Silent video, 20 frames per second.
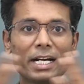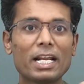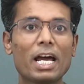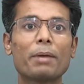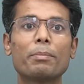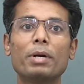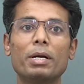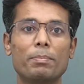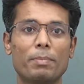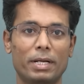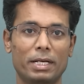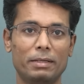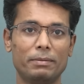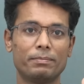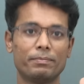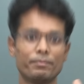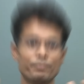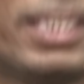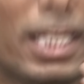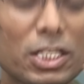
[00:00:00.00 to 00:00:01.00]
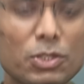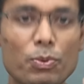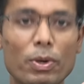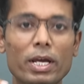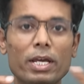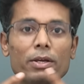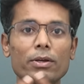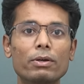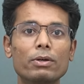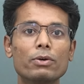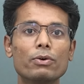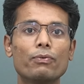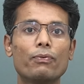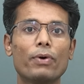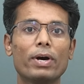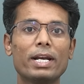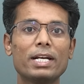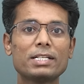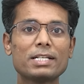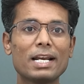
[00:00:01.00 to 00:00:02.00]
retirement money. That's why
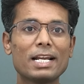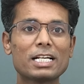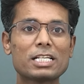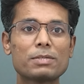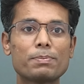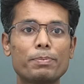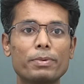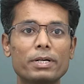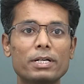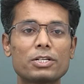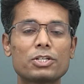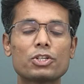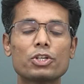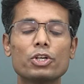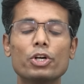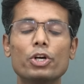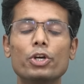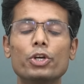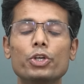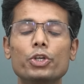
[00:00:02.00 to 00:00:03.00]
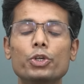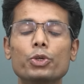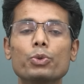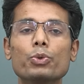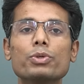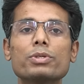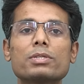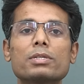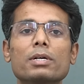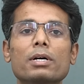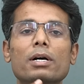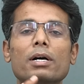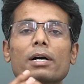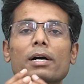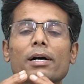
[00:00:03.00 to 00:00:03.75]
financial experts use